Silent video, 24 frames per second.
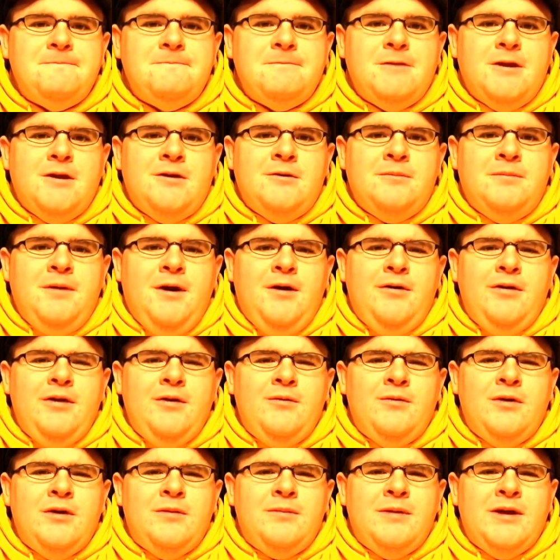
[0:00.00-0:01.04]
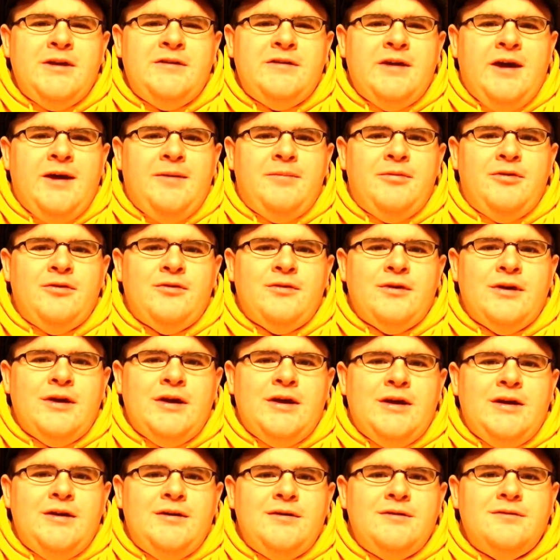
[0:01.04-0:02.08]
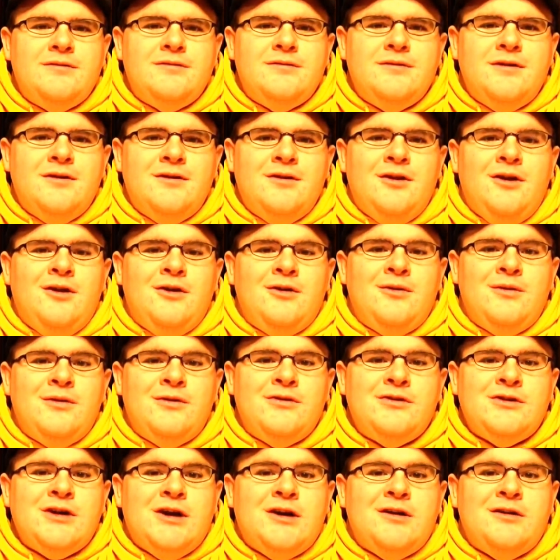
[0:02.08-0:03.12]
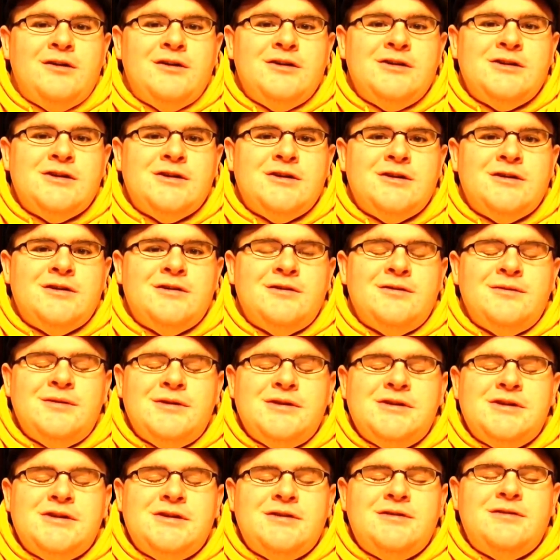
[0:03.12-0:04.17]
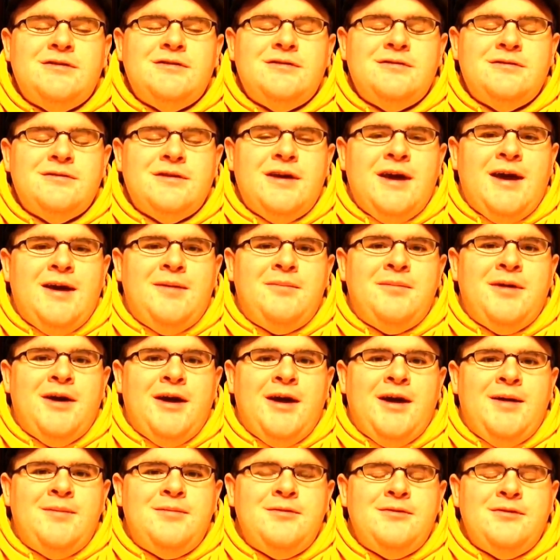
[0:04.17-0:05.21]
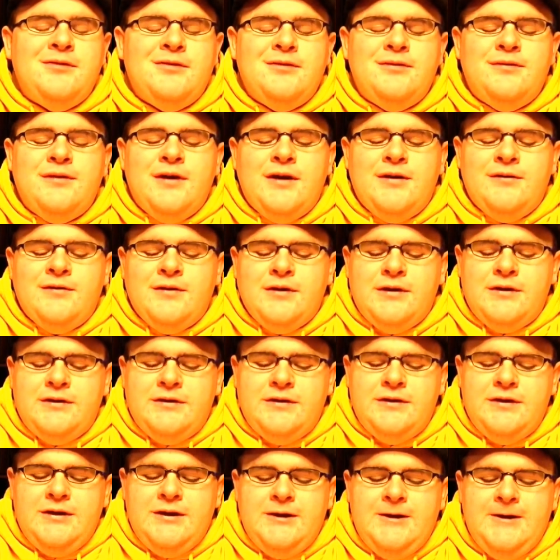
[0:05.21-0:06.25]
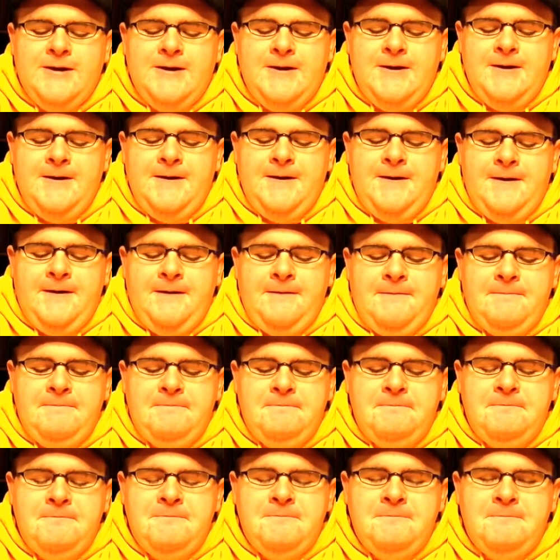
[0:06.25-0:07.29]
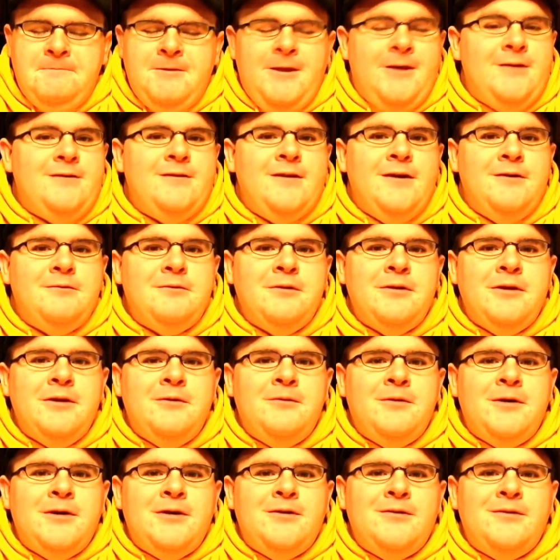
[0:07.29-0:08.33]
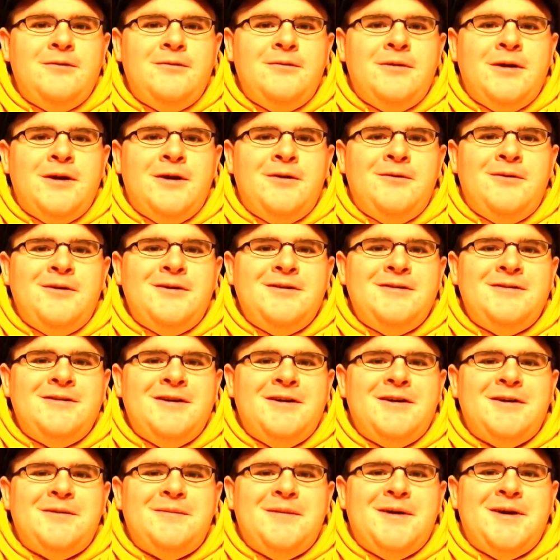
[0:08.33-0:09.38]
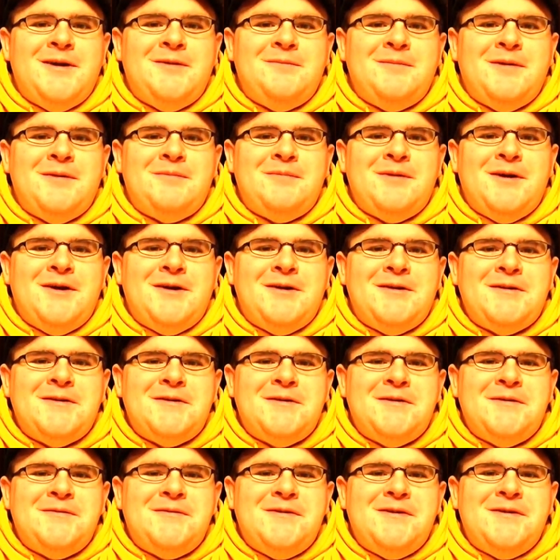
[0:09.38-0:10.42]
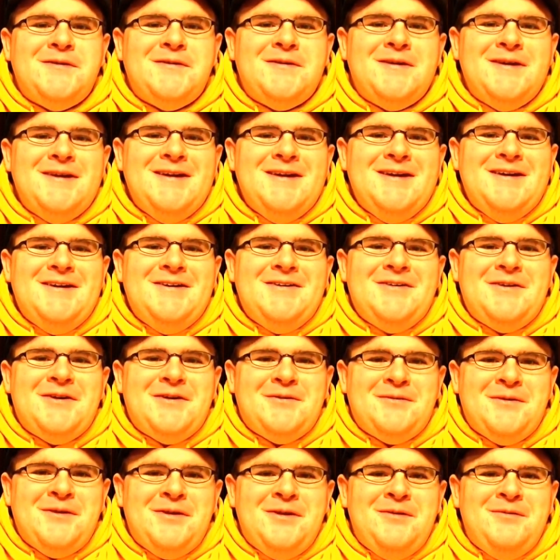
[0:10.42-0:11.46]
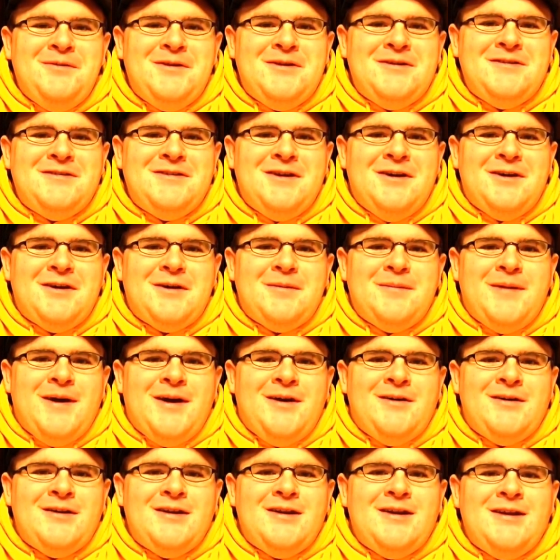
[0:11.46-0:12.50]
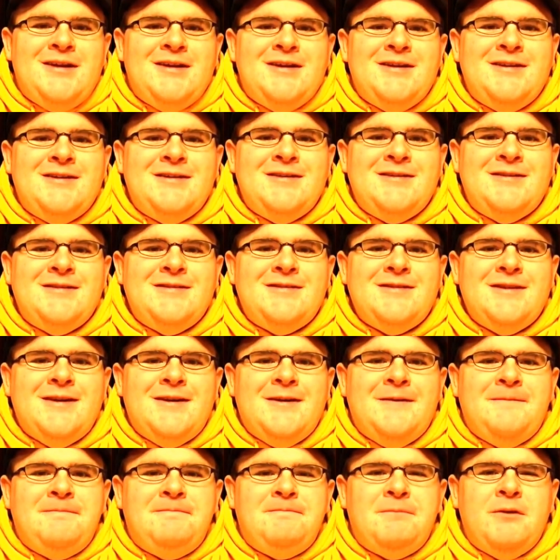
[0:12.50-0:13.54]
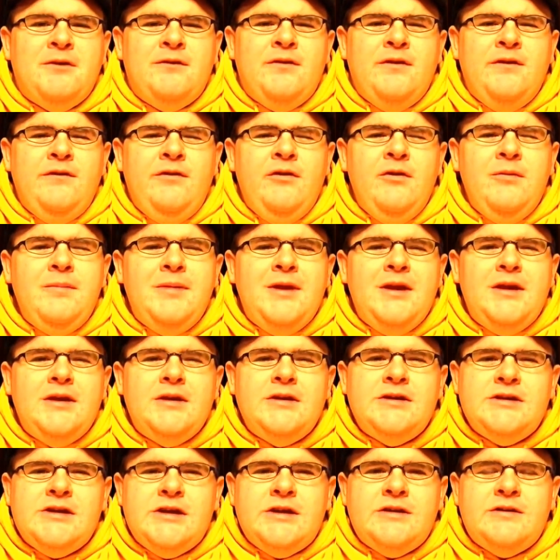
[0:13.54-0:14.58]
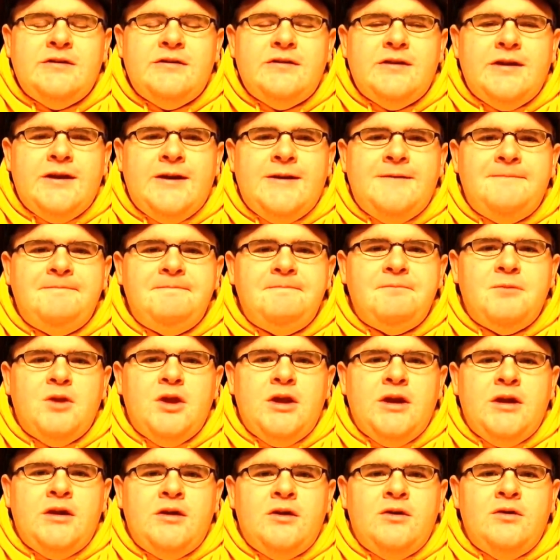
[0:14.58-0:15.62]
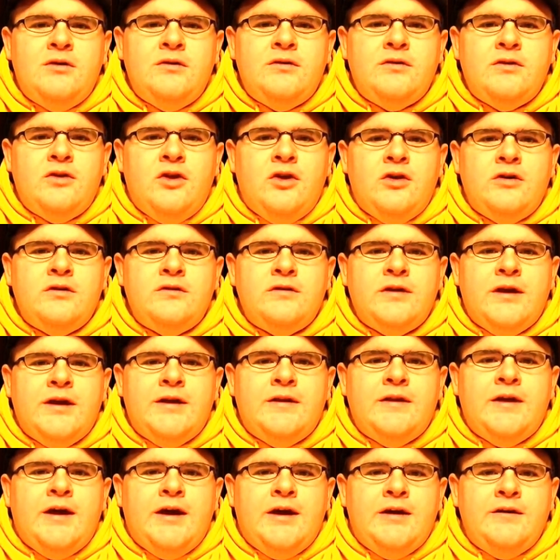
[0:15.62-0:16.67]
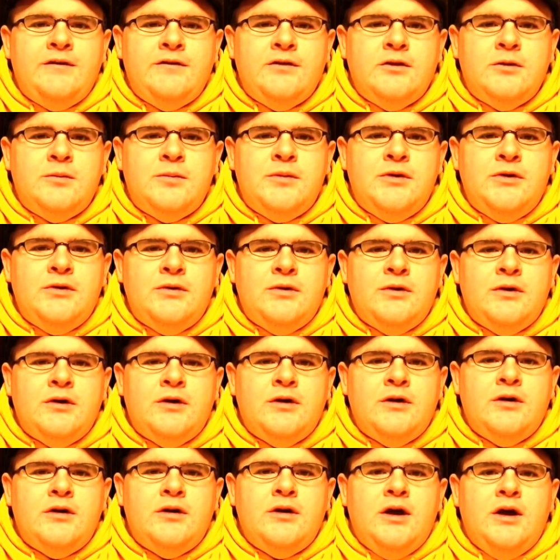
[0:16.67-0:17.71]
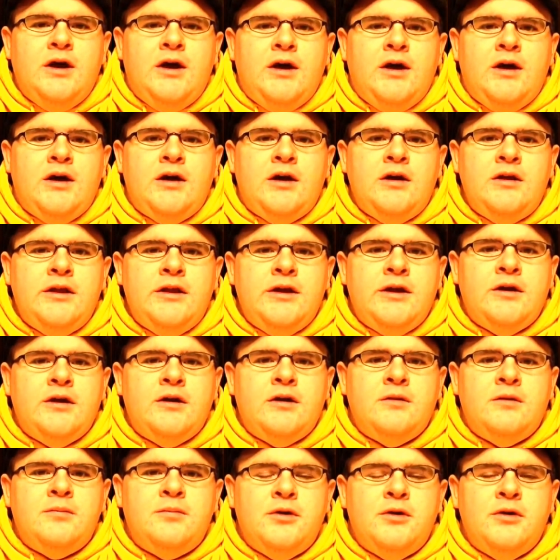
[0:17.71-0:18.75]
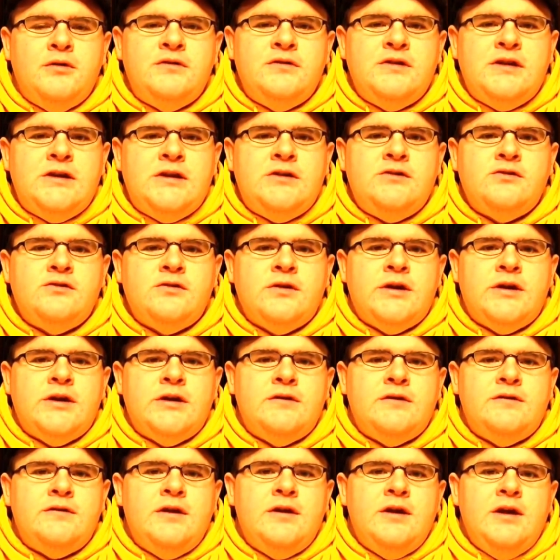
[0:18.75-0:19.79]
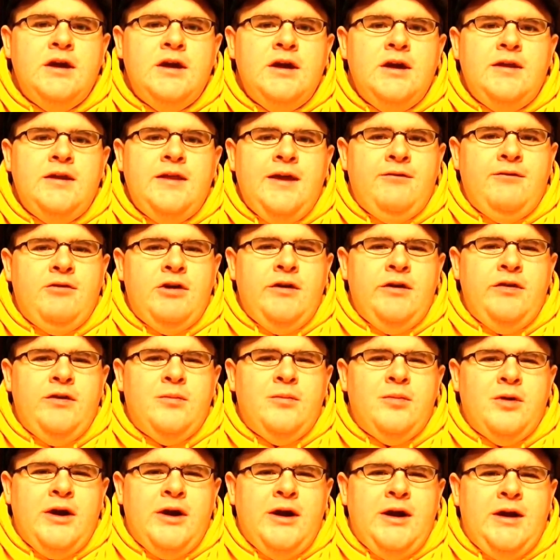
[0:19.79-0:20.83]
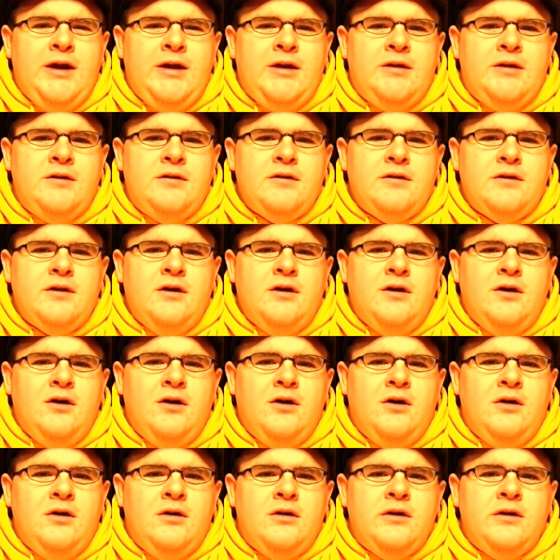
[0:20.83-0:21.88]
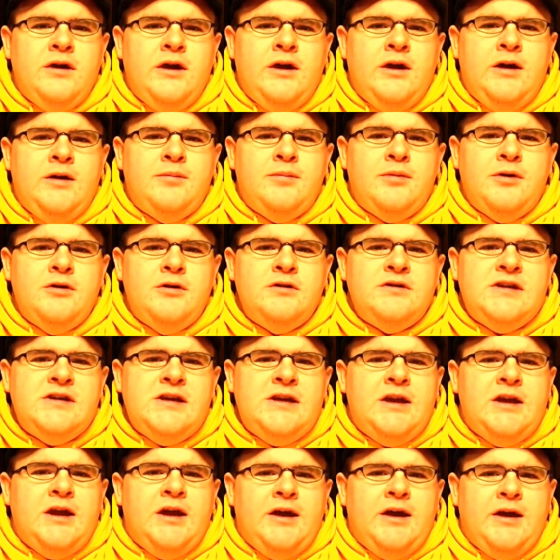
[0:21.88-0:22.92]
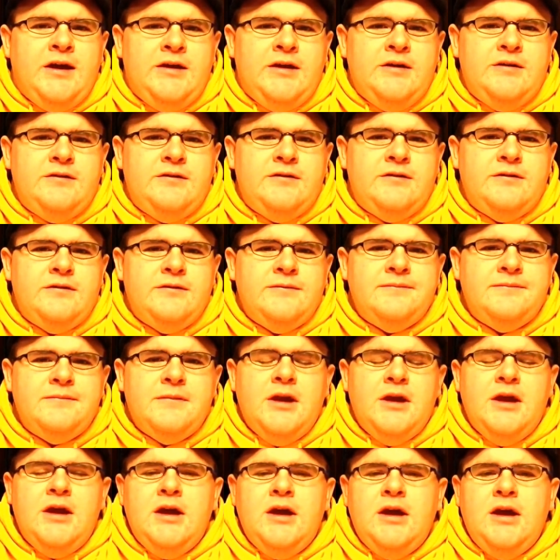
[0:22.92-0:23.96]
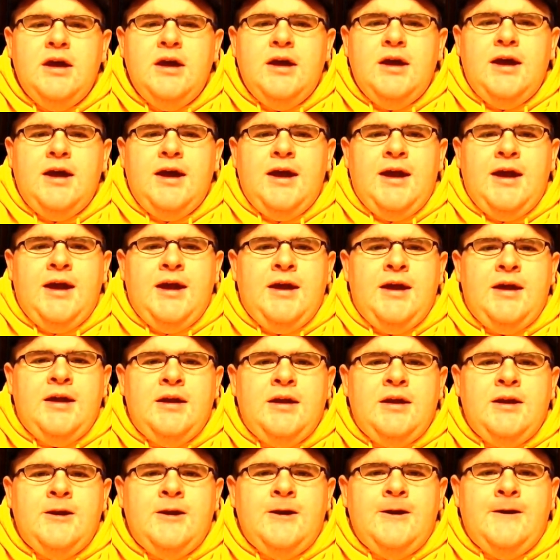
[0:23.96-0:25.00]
They're probably one of my top 3, along with chocolate chunk, which is my absolute favorite. That's not really what I wanted to talk about on my product review. What I really wanted to talk about is, if you've ever been to GNC, and you notice alongside the IsoPure clear protein drinks, they have another brand called Protein Ice. And